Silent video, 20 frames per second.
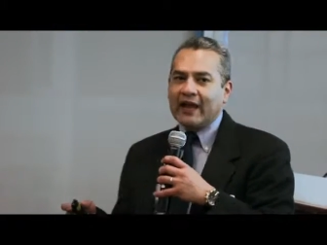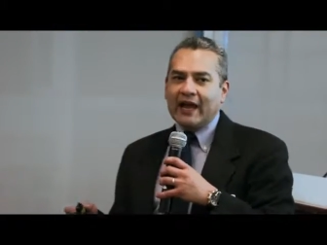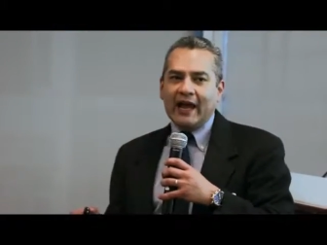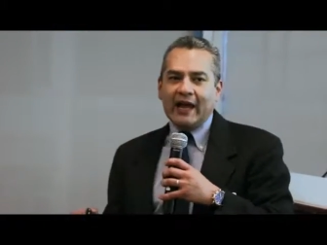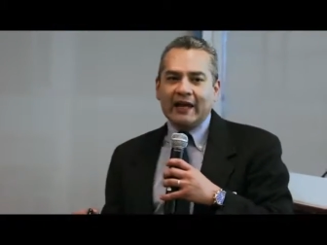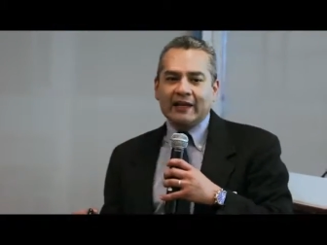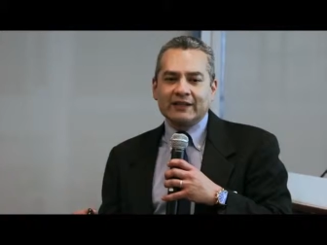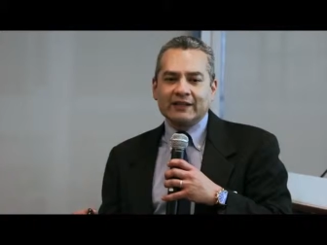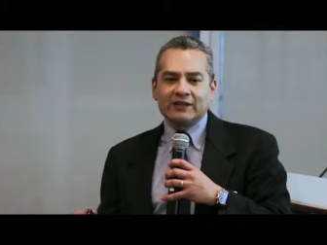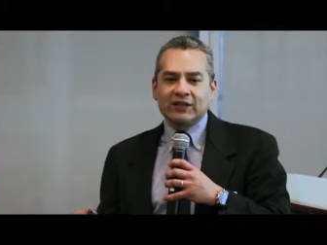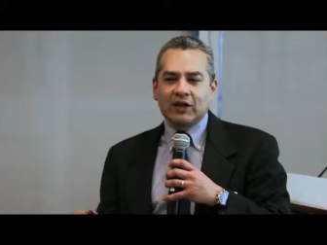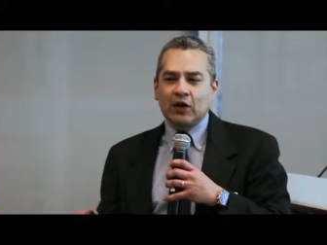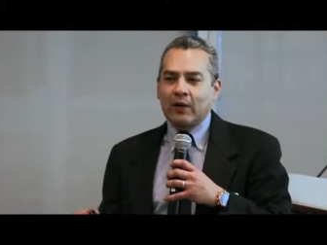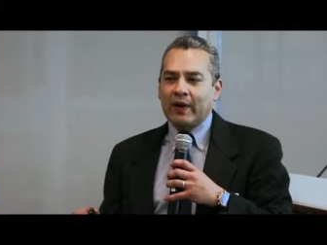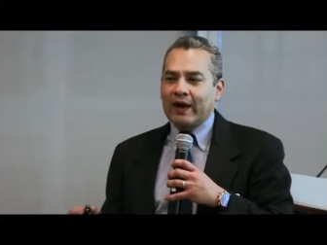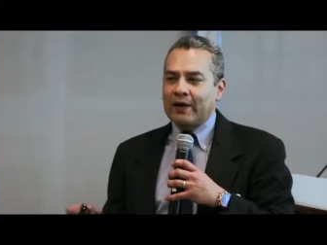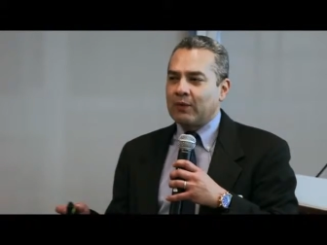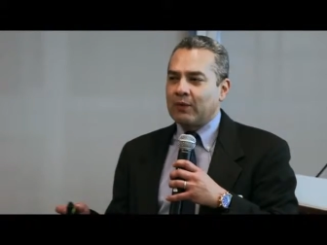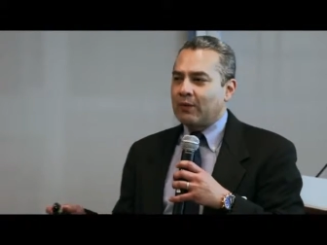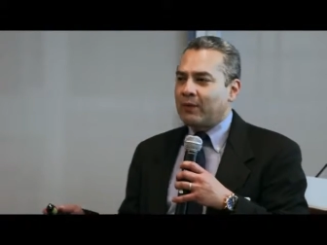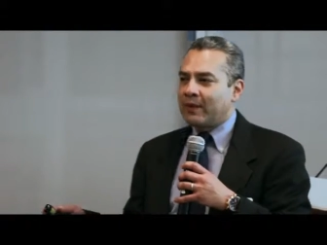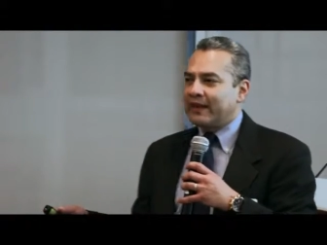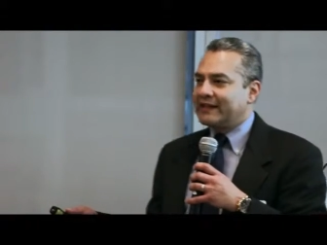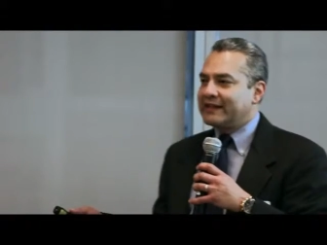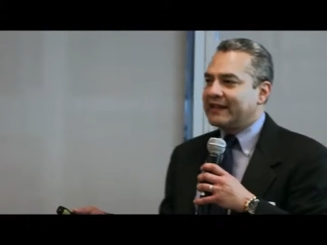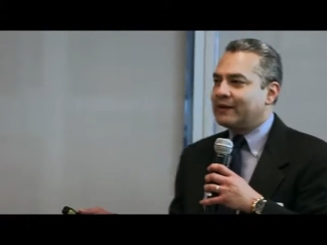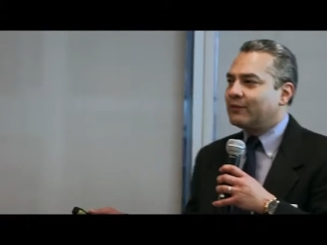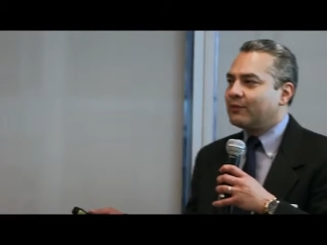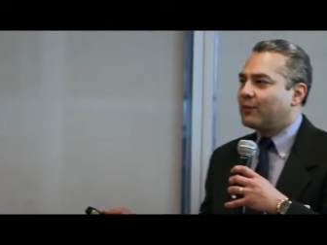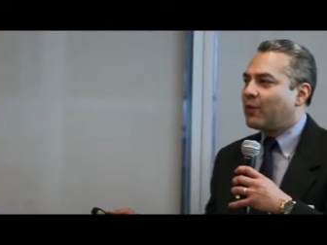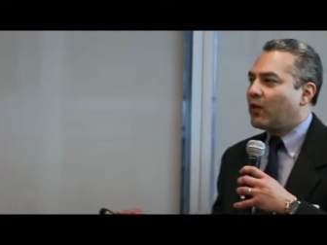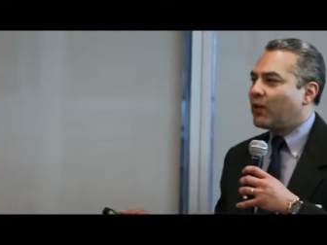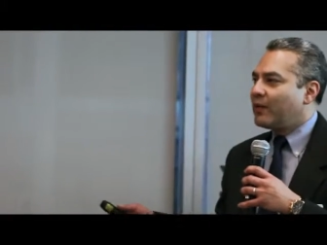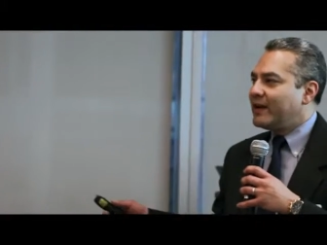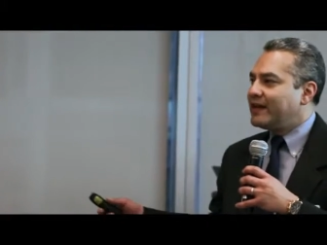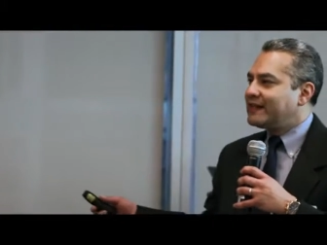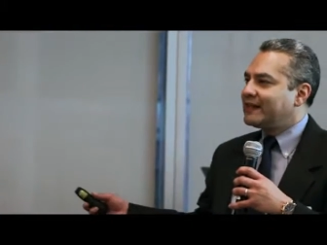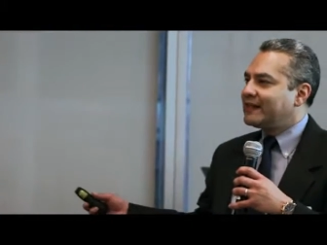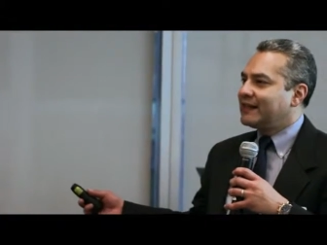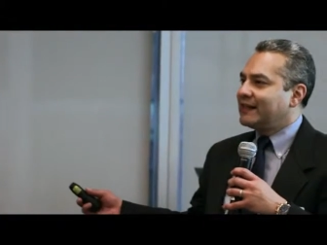And so what we did more
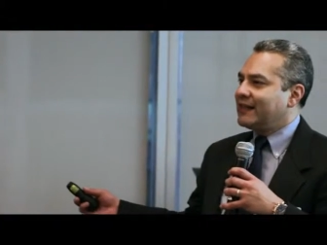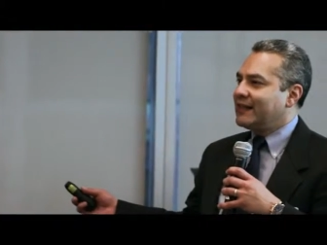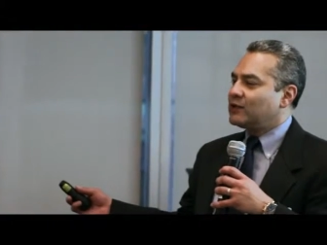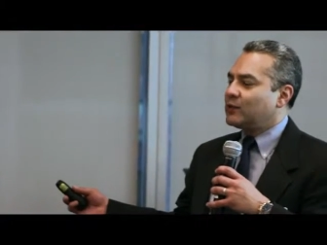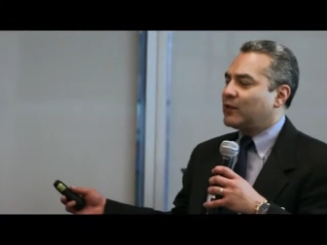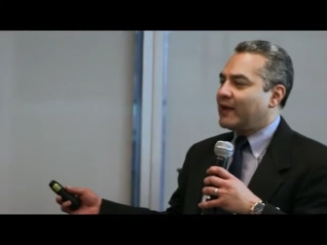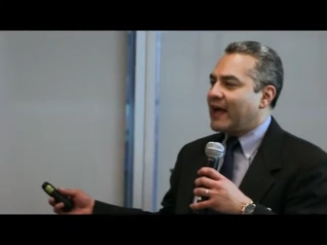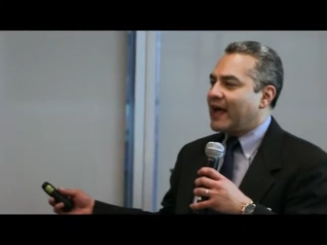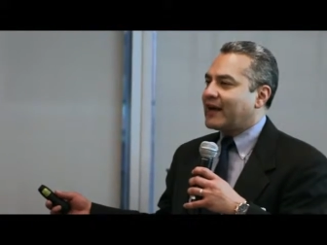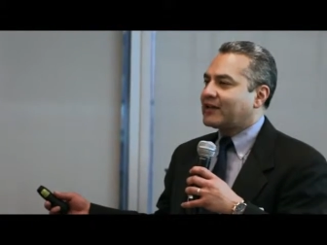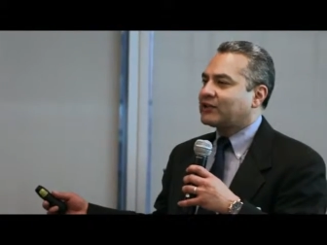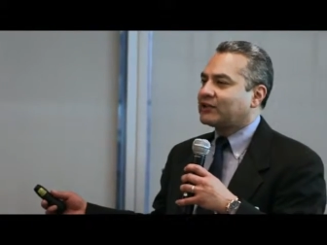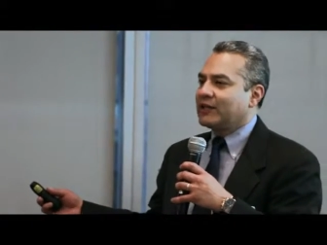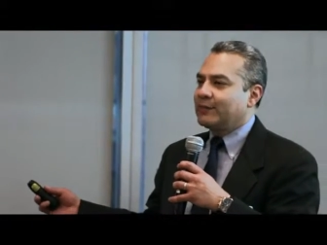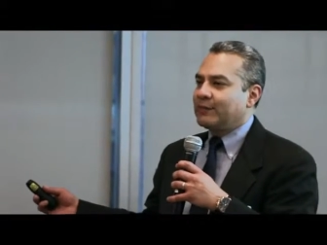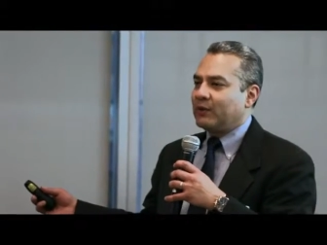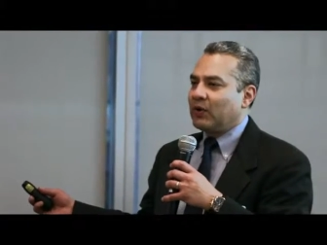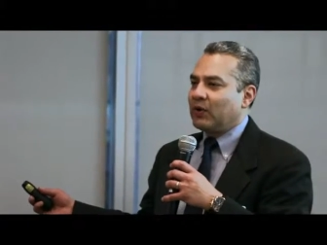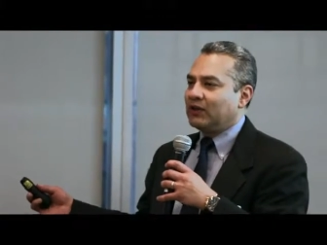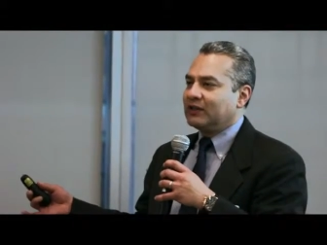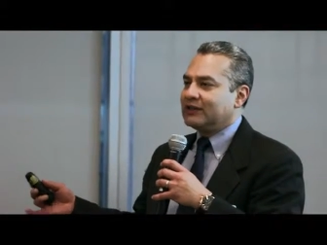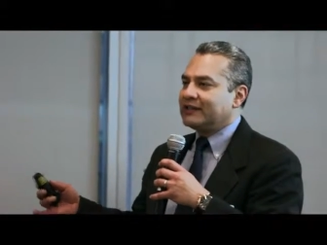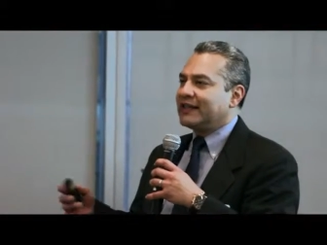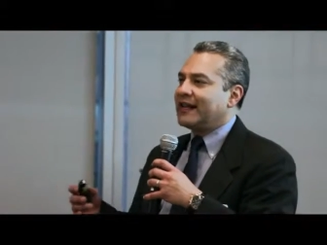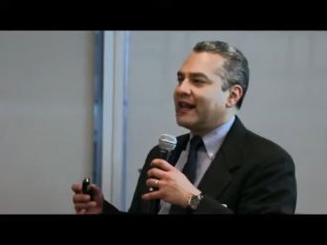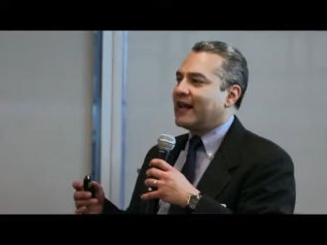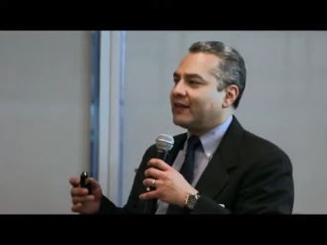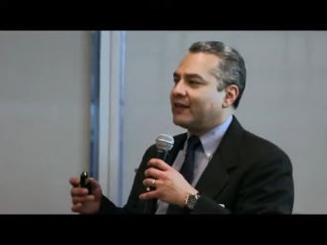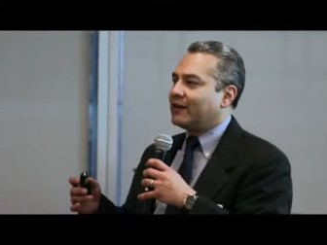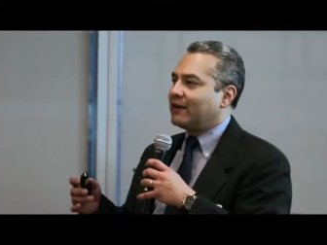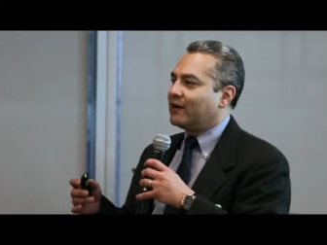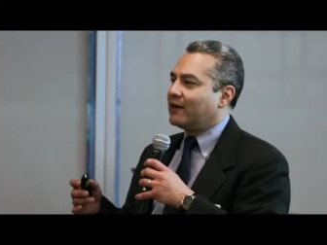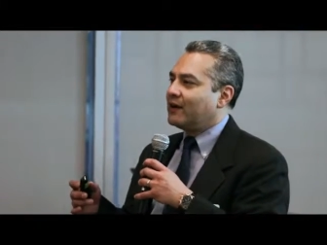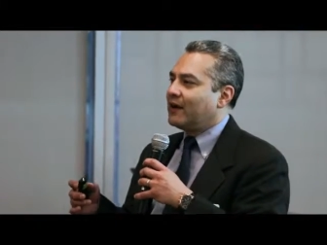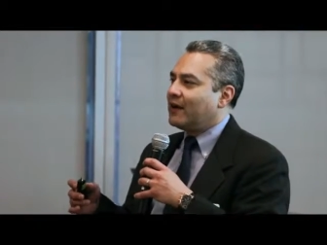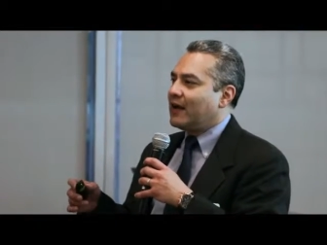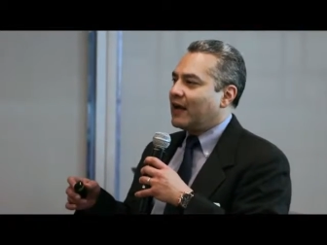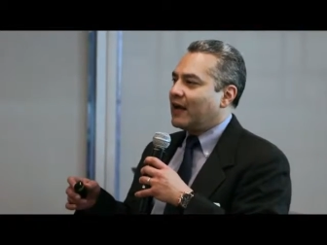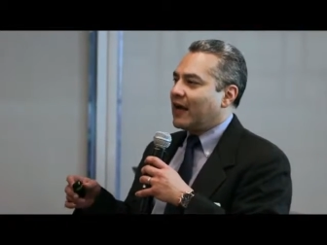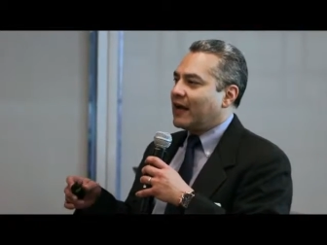recently is we actually pulled together
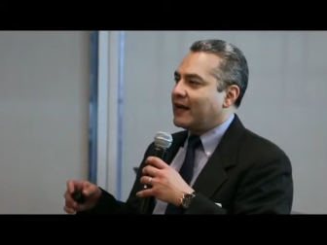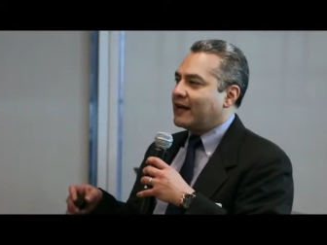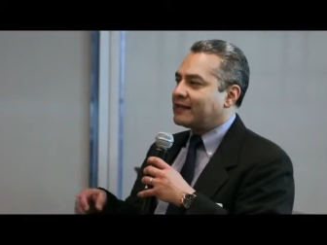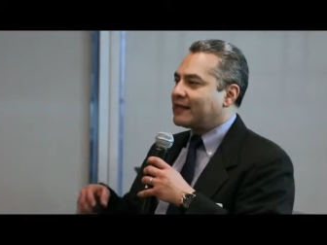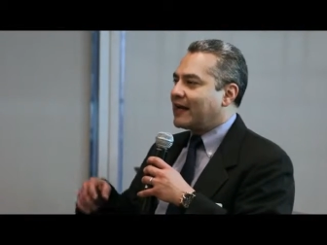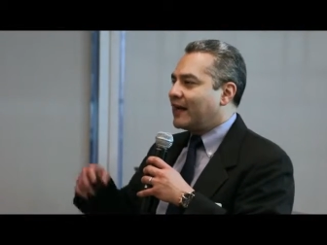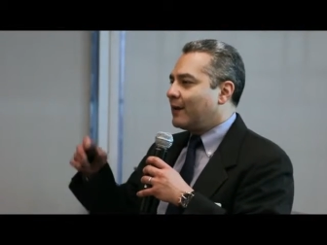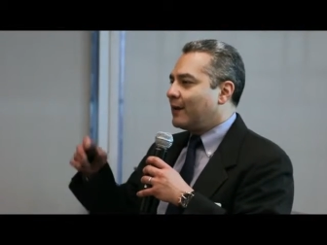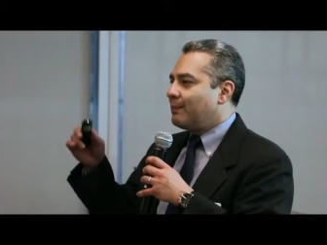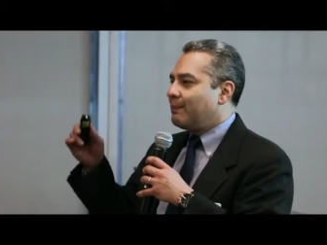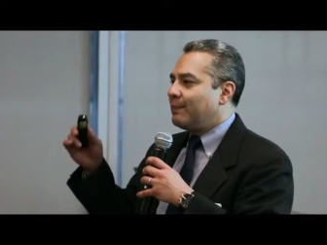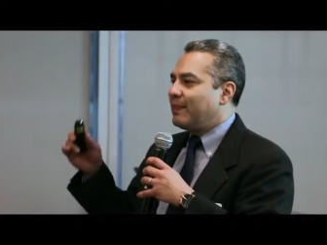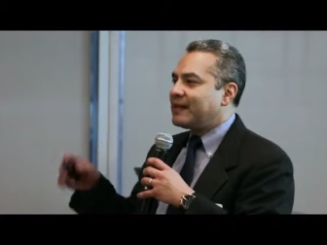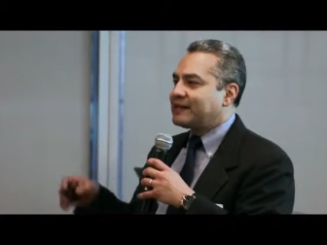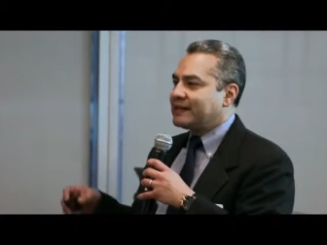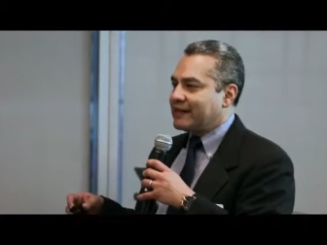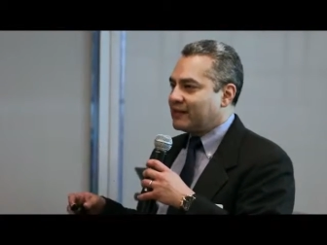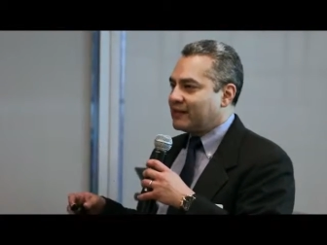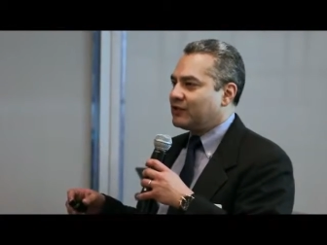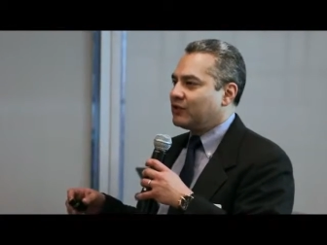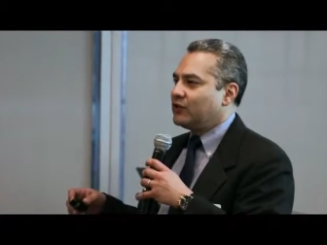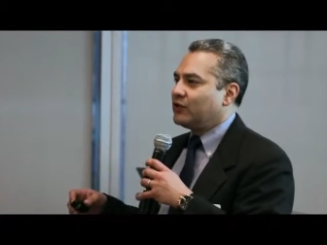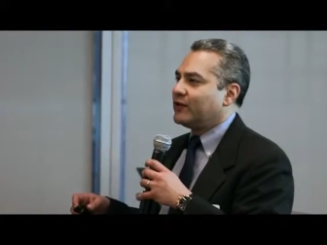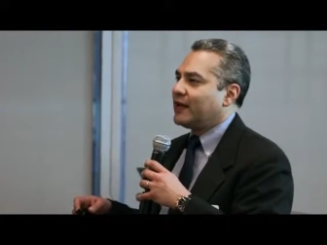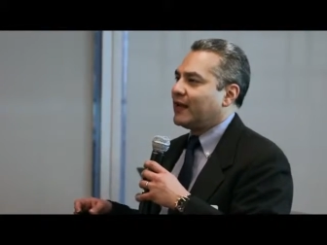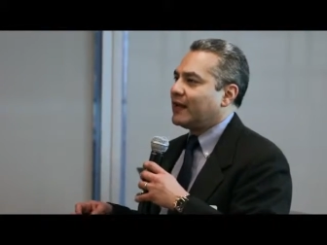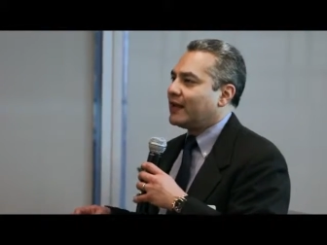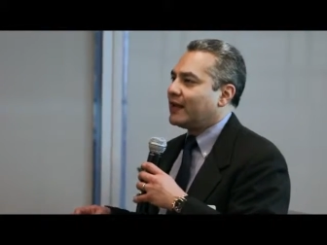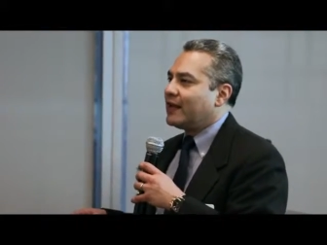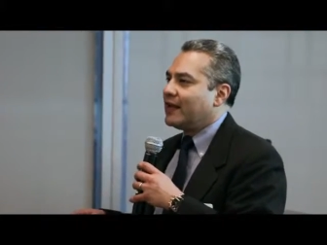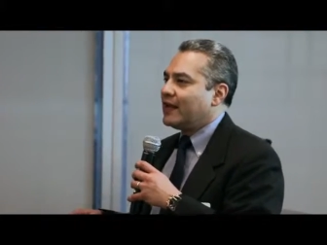an entire business unit